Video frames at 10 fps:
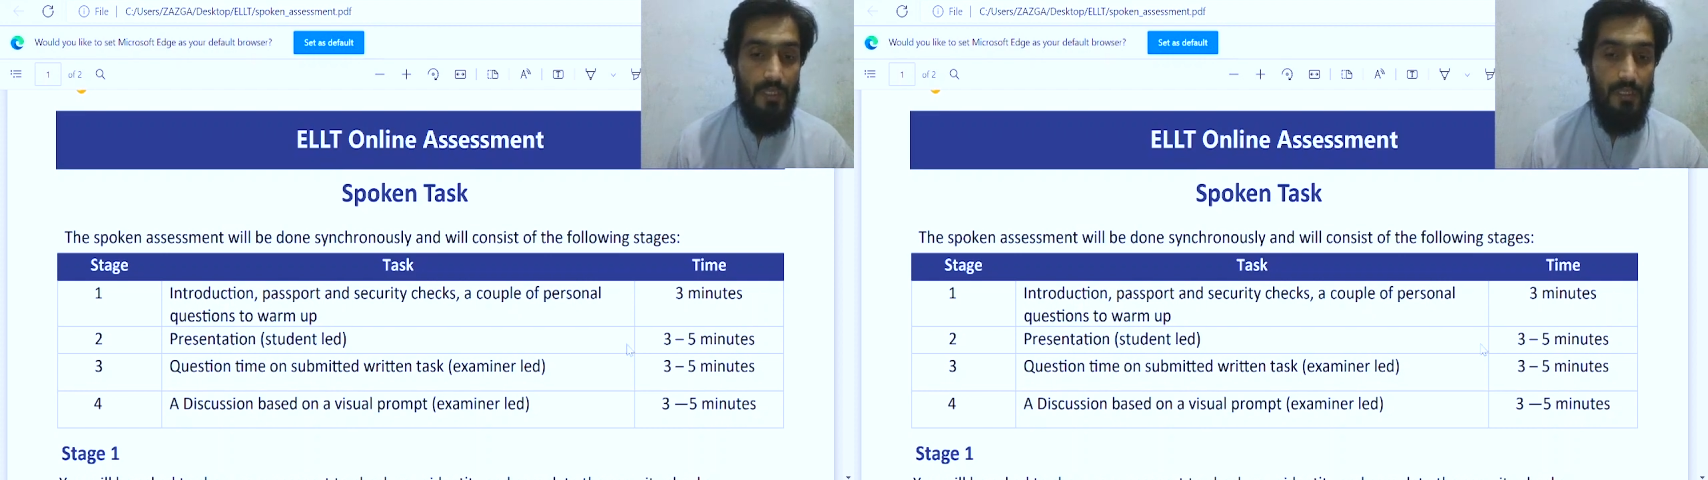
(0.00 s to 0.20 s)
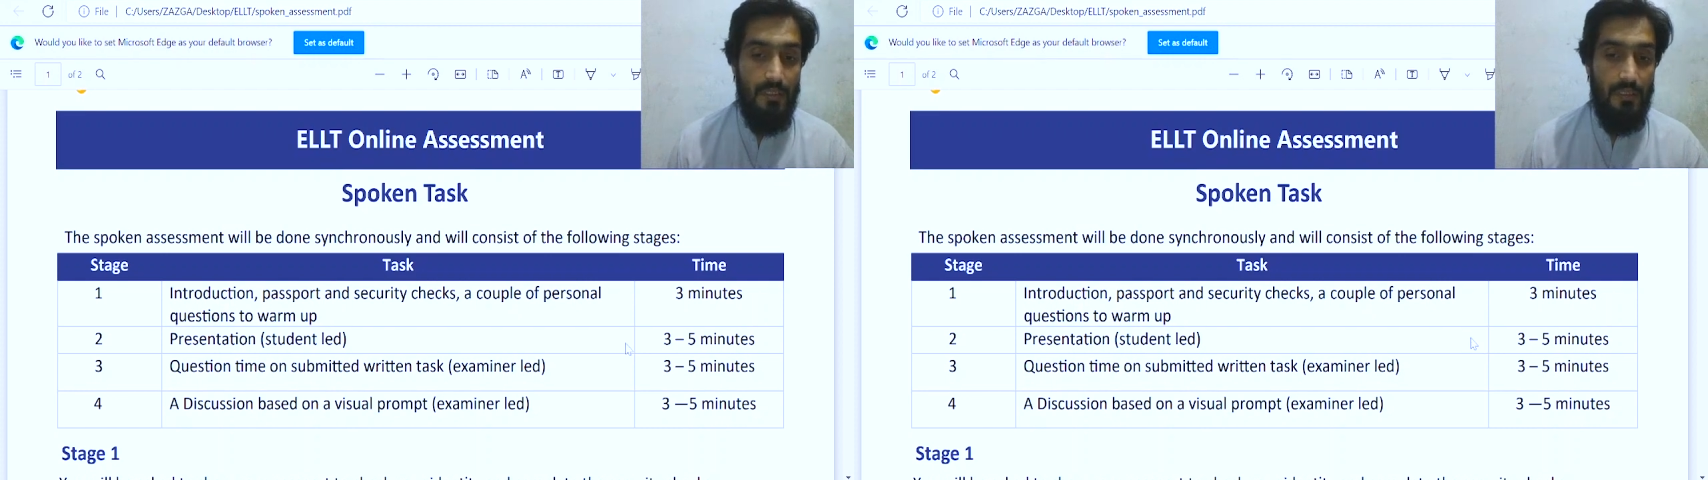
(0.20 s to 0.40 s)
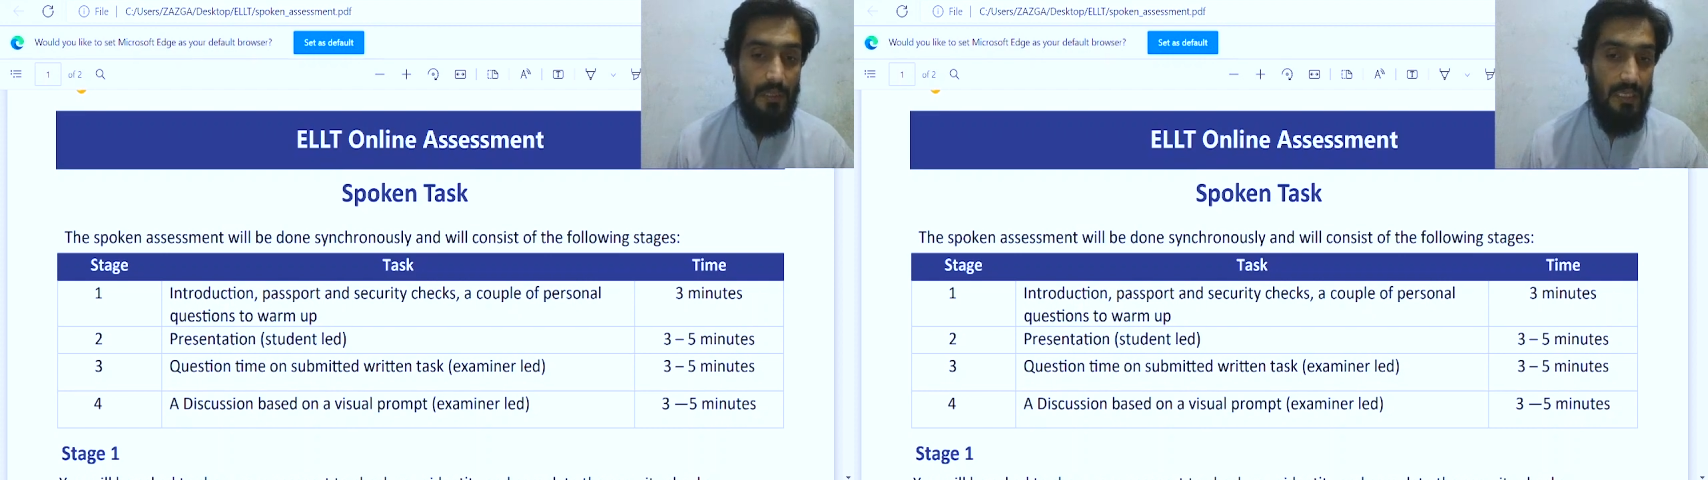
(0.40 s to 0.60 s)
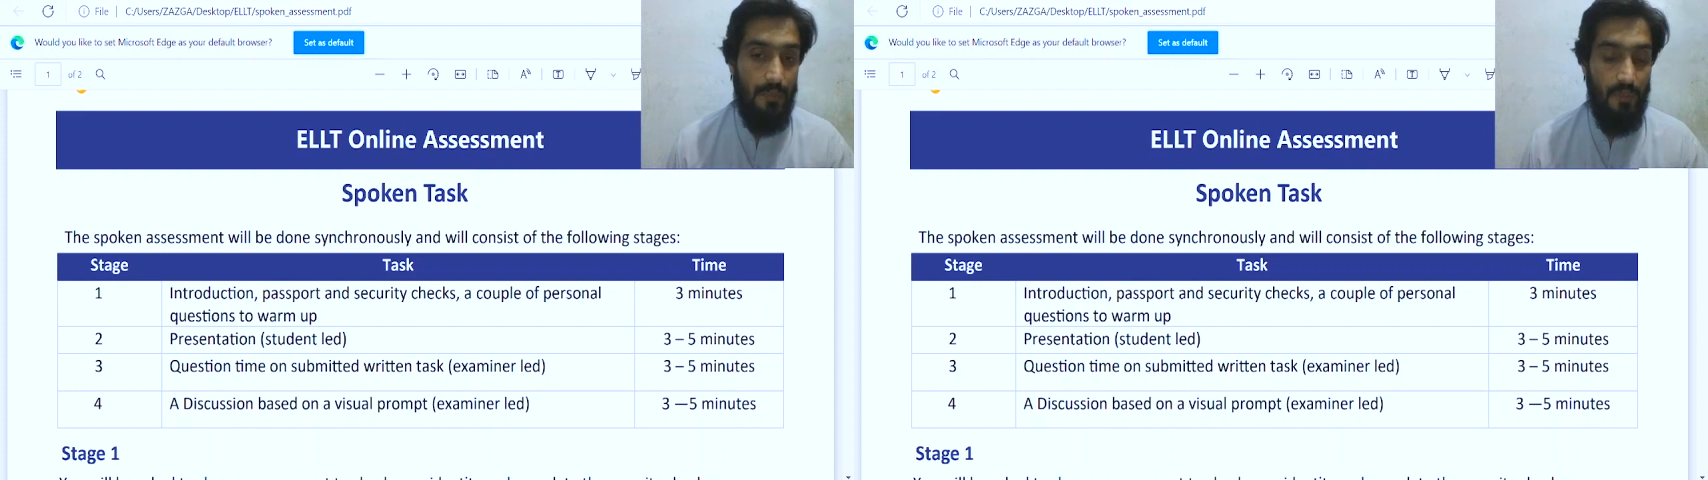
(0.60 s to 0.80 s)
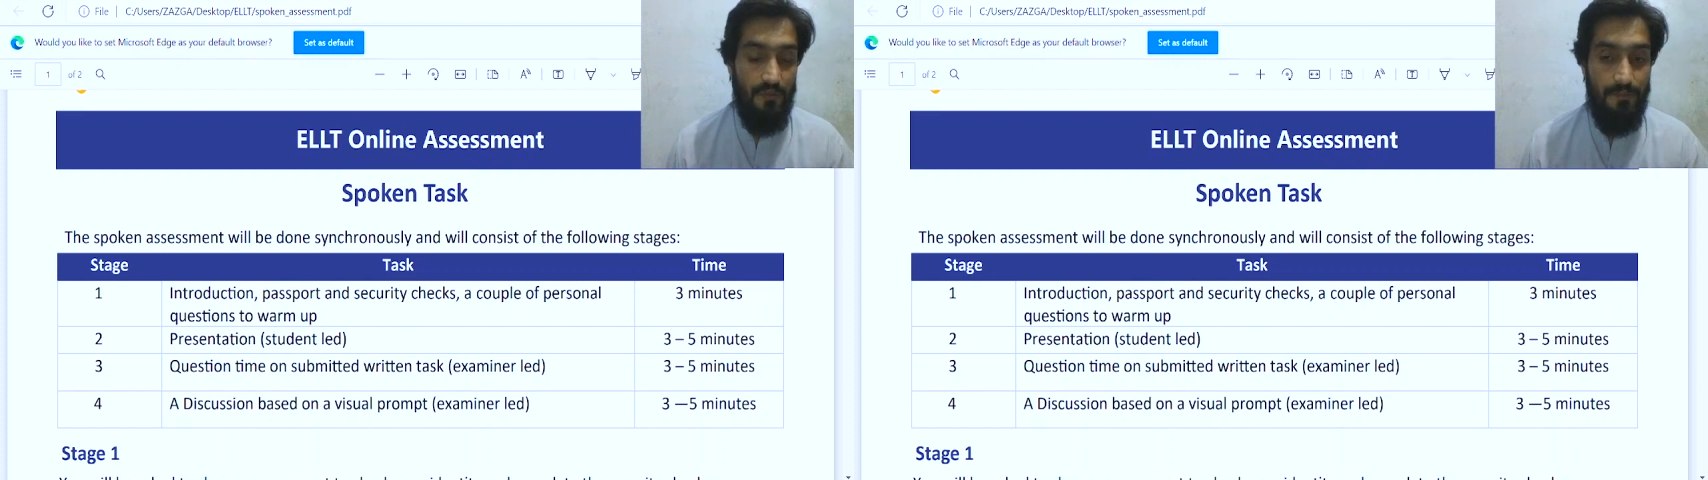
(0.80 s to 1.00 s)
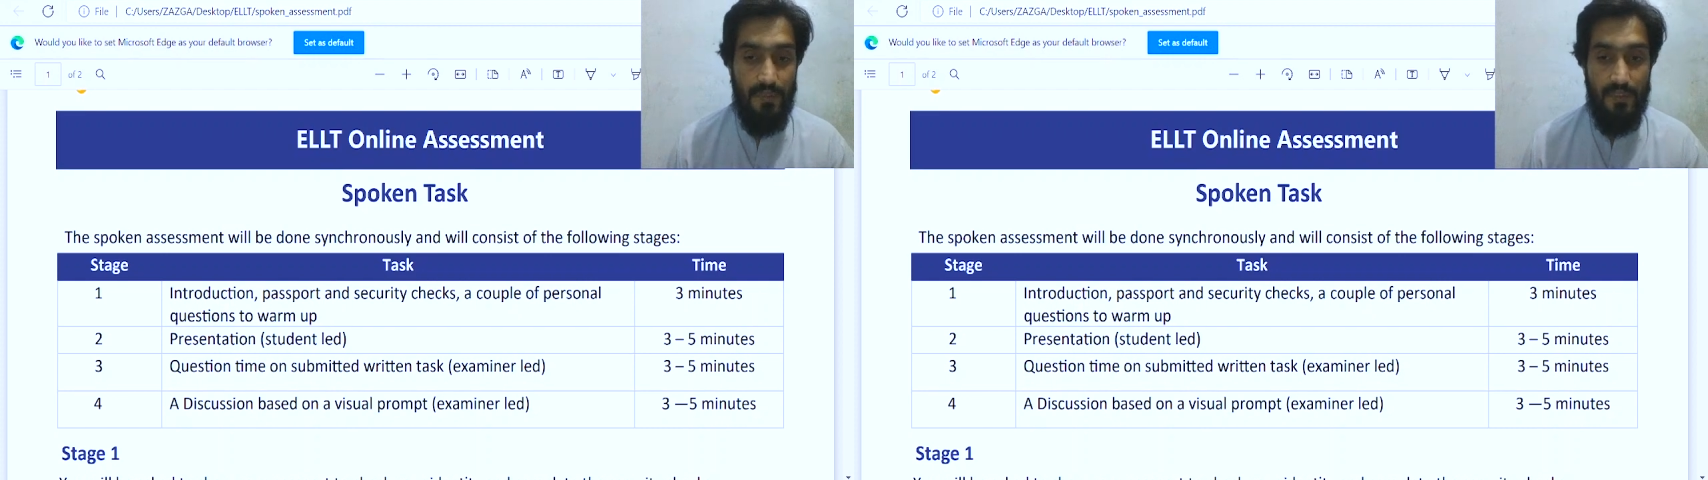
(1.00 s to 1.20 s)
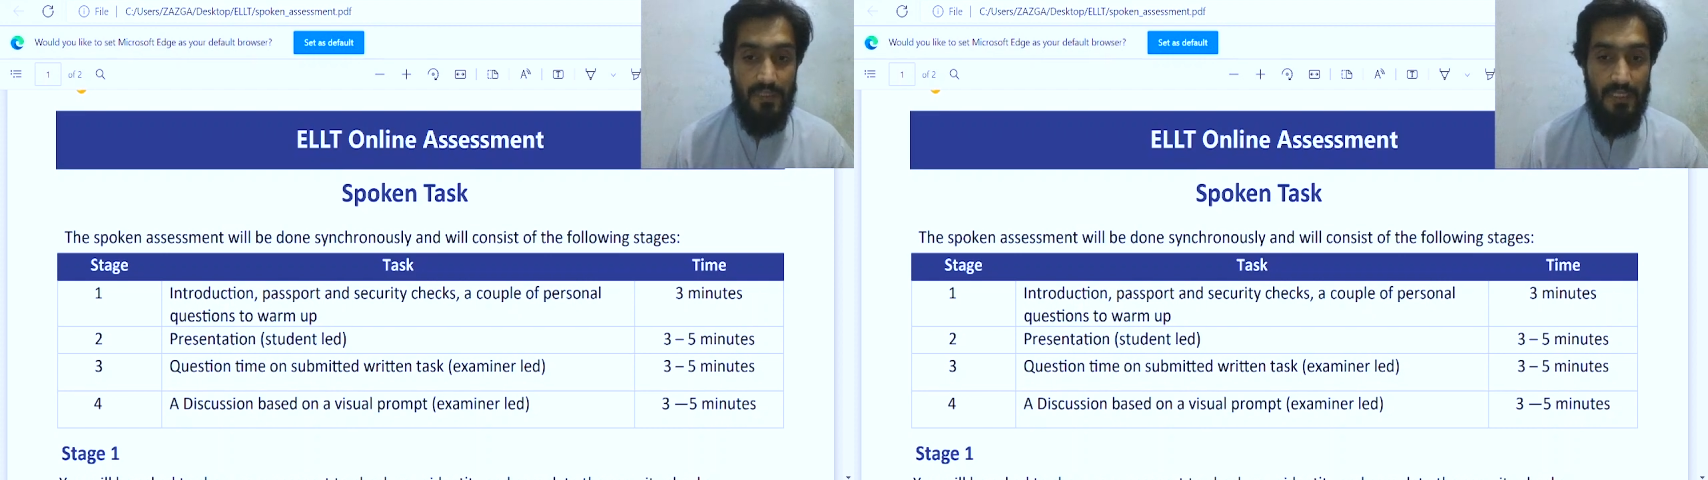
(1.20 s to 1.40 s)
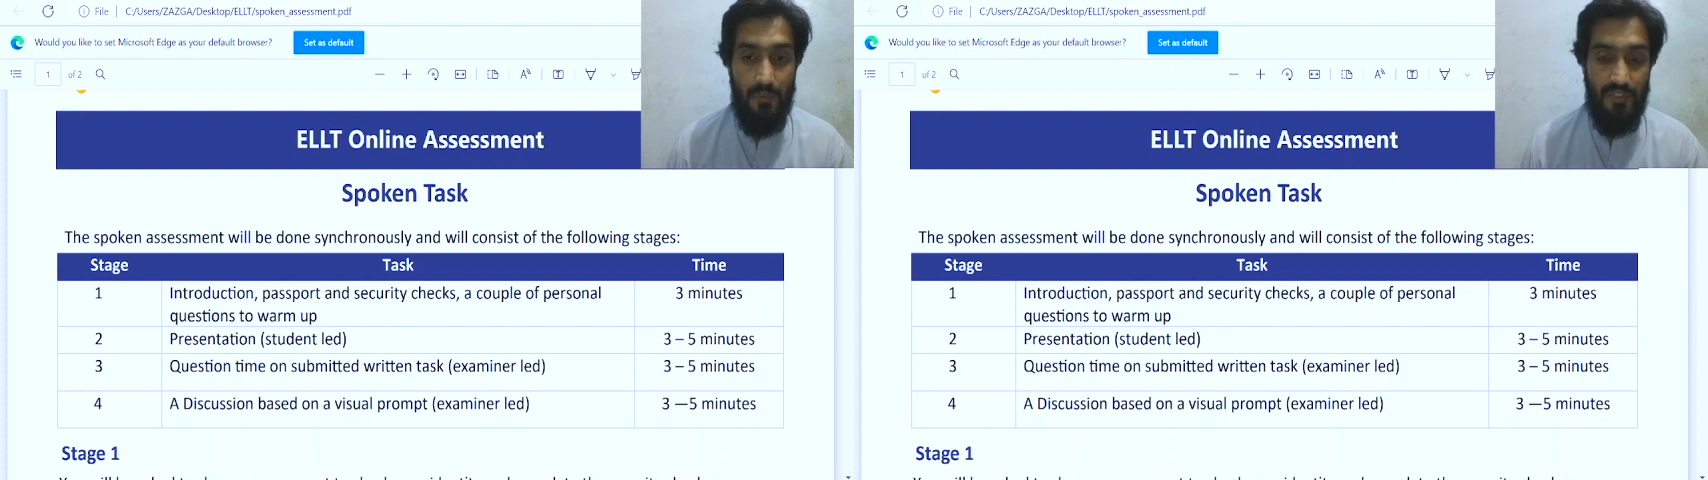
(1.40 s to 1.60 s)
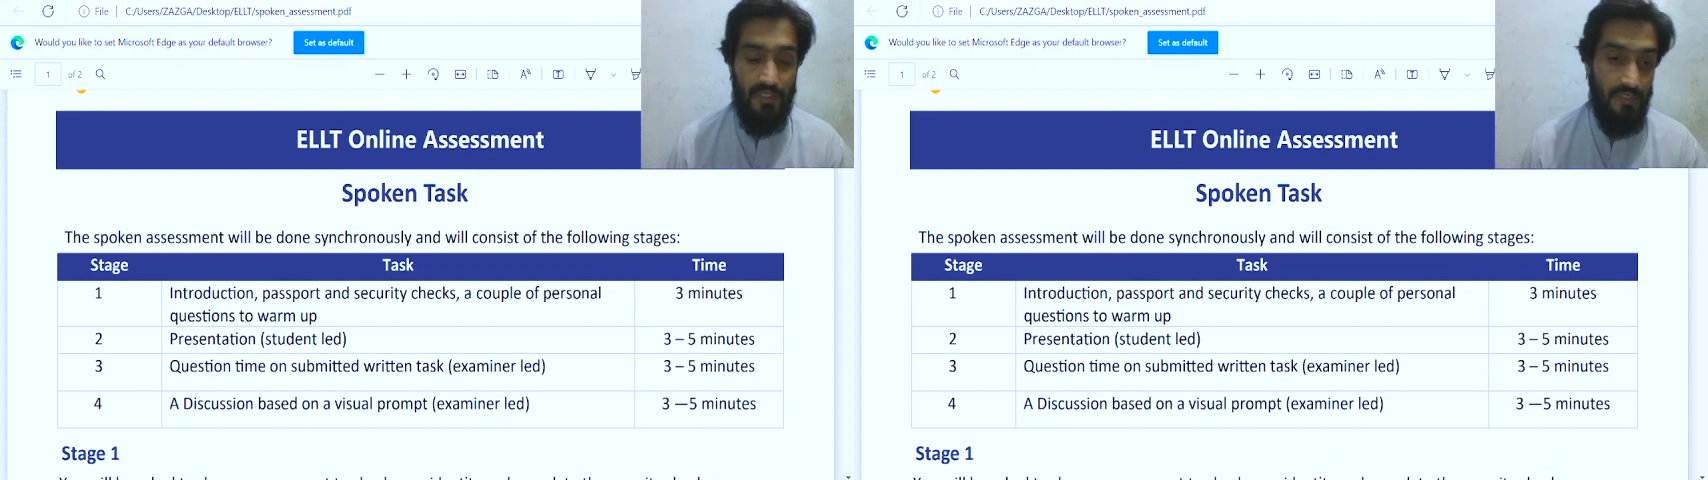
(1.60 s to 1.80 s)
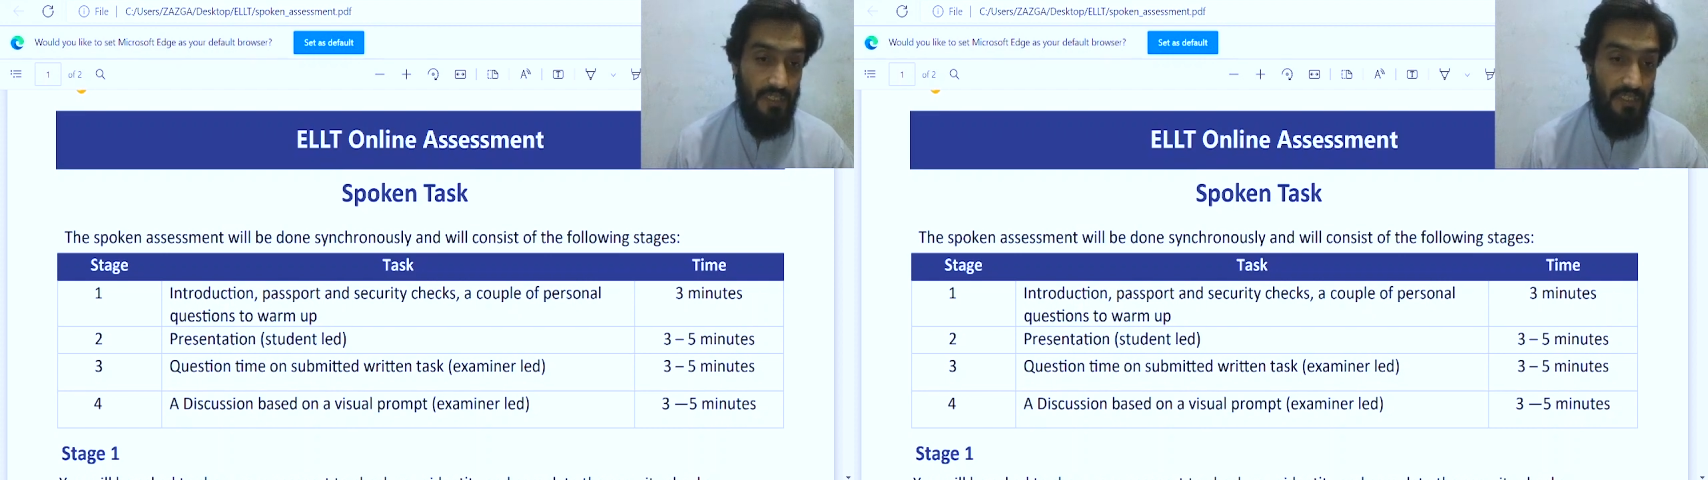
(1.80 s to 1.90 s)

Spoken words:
a couple of personal questions